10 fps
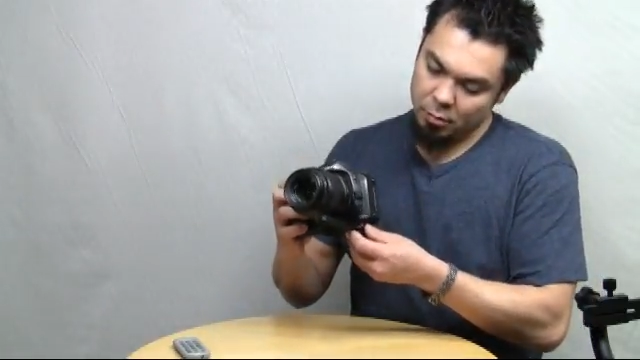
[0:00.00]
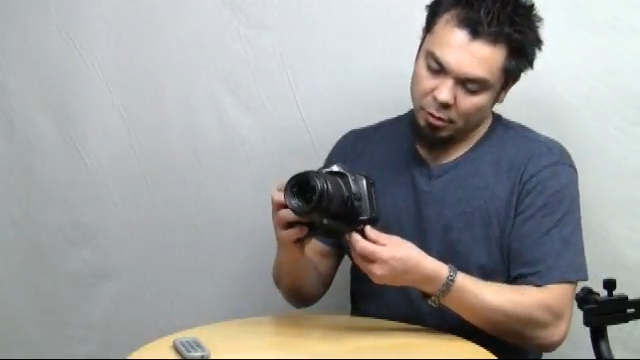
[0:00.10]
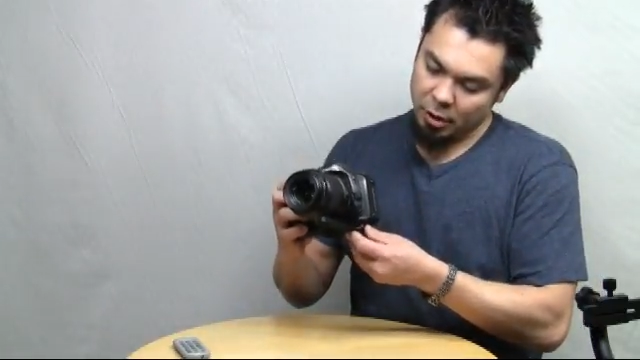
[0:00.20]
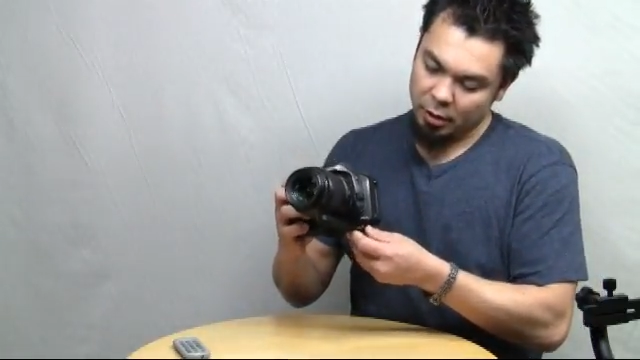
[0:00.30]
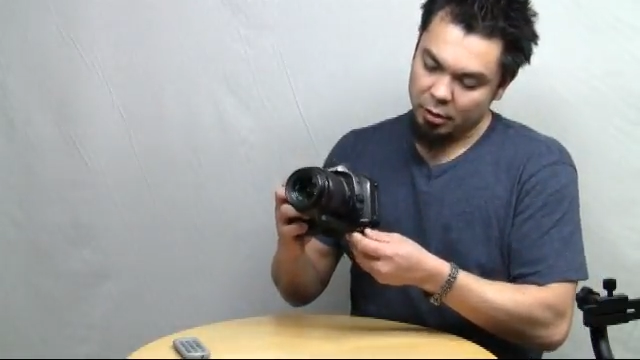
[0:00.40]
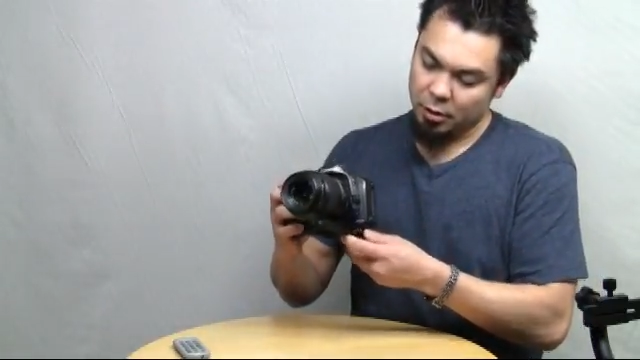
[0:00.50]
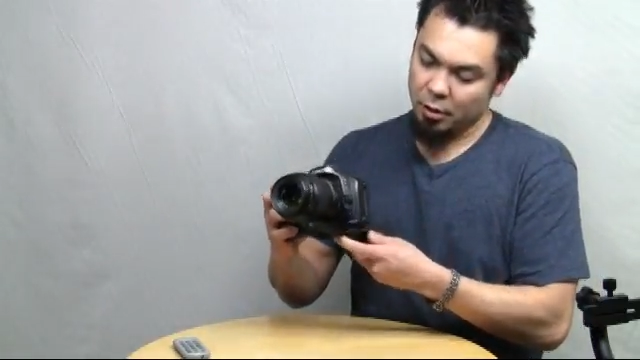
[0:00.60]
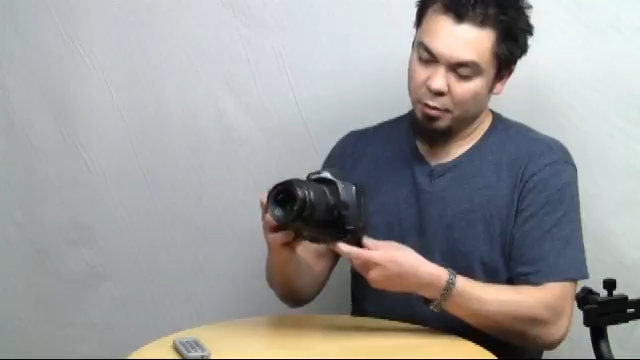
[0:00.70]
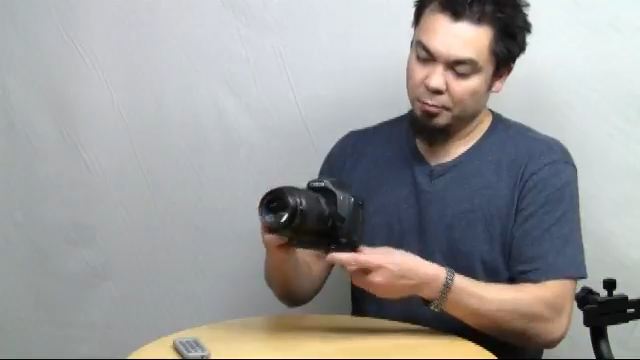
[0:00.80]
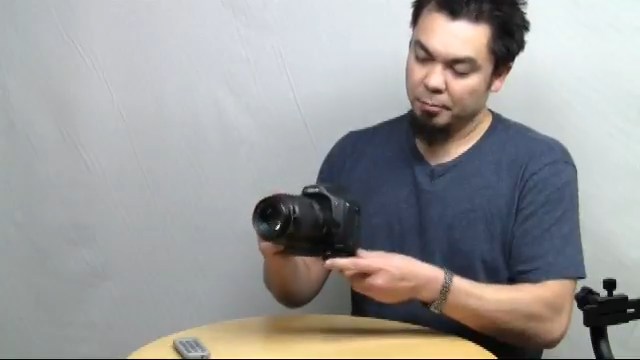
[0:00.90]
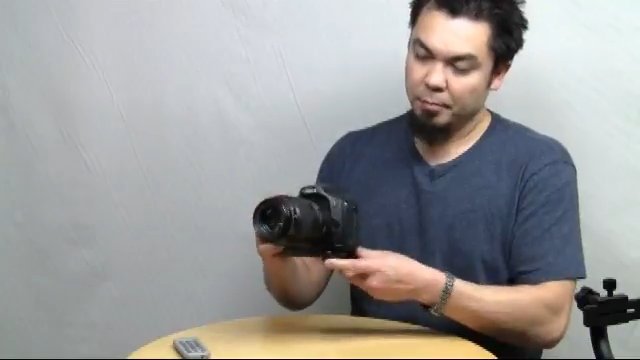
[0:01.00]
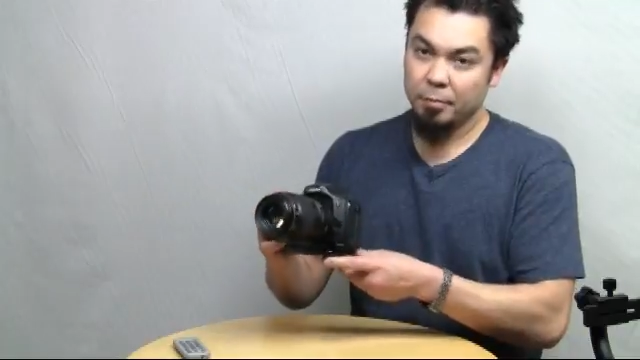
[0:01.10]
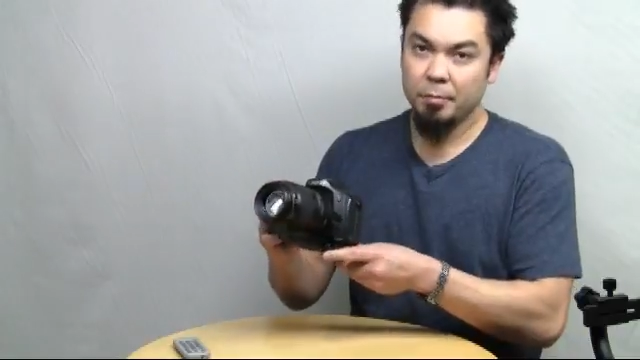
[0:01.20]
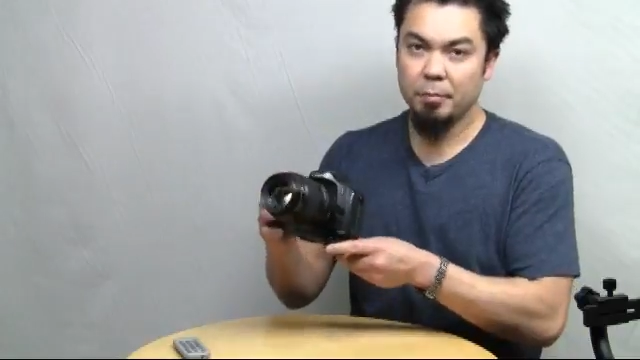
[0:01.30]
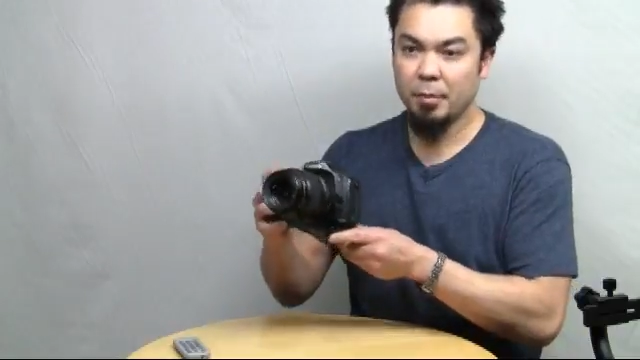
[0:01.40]
like so,
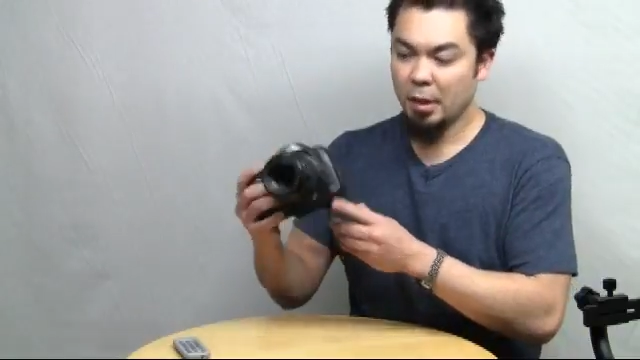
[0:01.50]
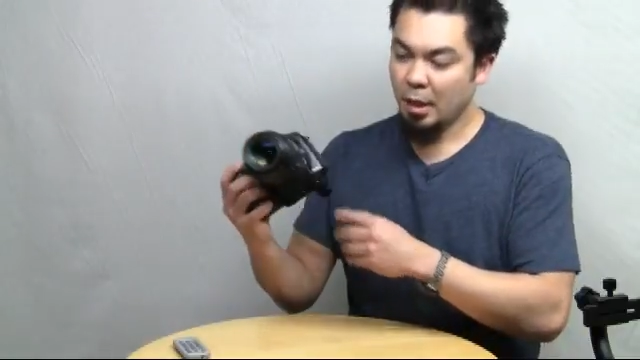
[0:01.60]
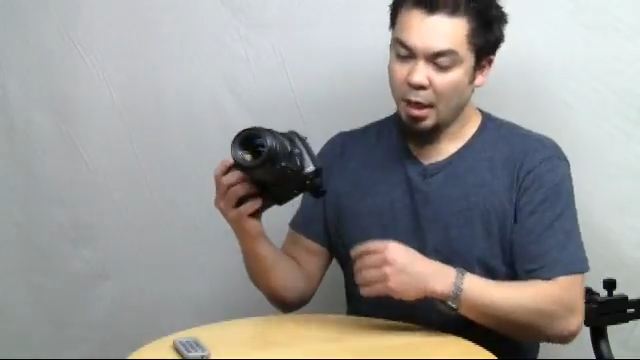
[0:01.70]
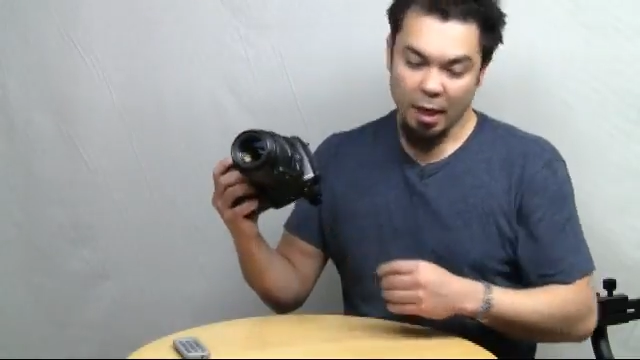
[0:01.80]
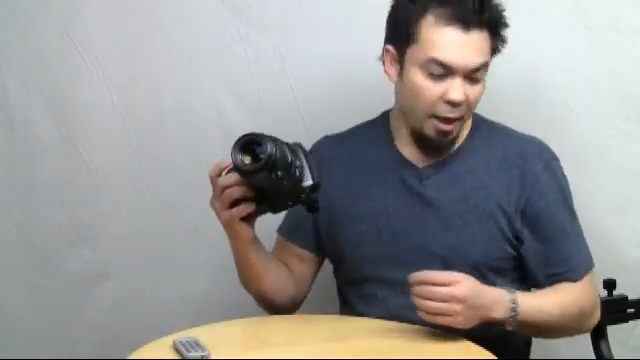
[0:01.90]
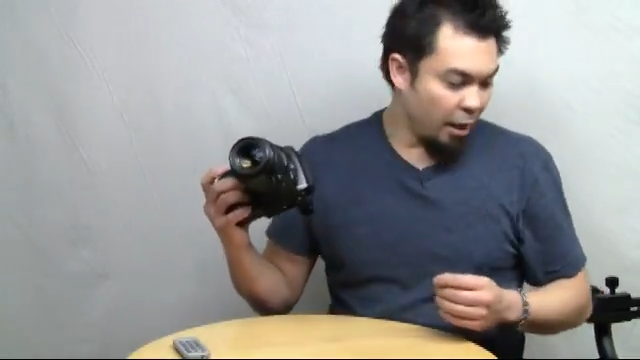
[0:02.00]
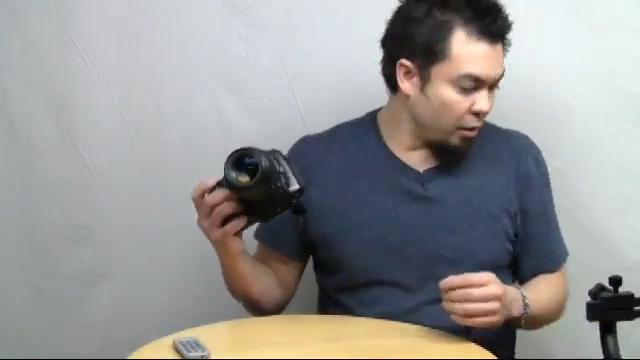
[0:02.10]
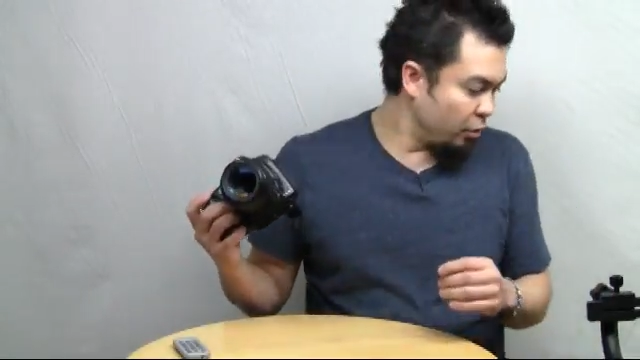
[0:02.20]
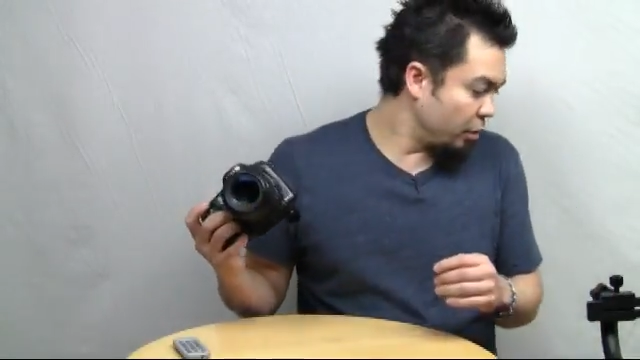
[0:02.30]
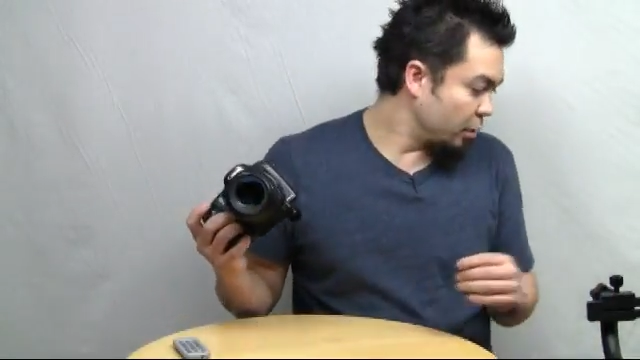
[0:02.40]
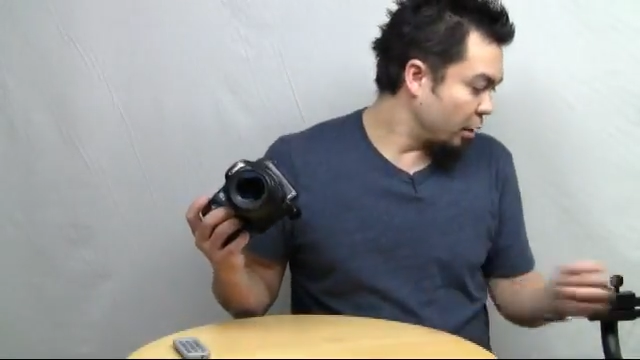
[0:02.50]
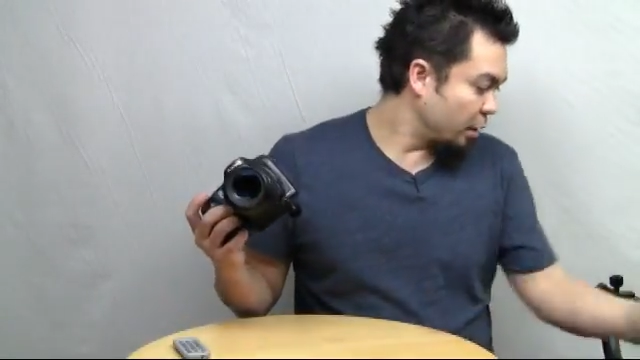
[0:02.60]
and you can